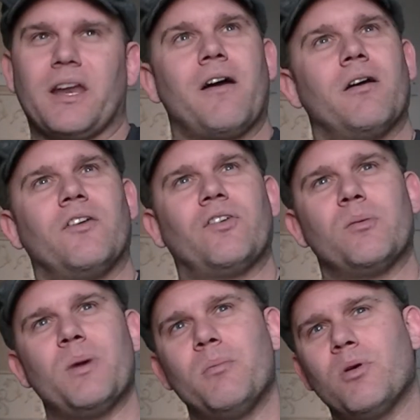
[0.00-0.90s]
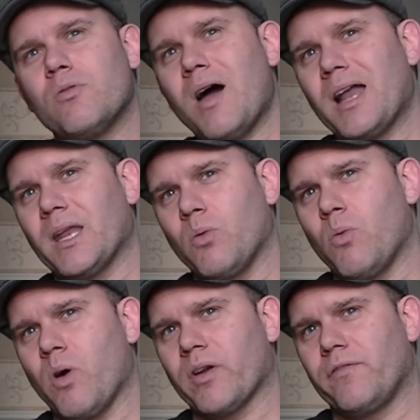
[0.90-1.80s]
Now, if I remember rightly, it was
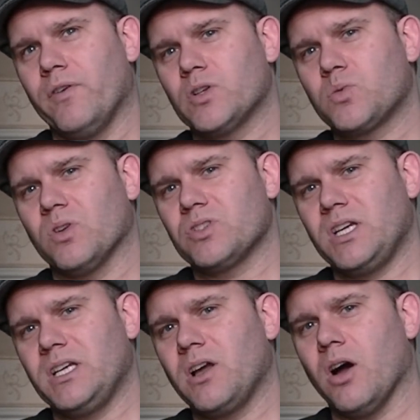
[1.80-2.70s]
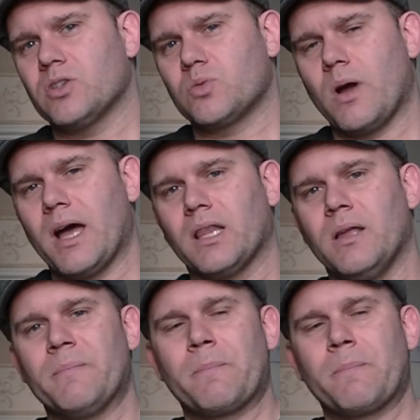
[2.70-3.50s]
one of the first ones he'd got as well.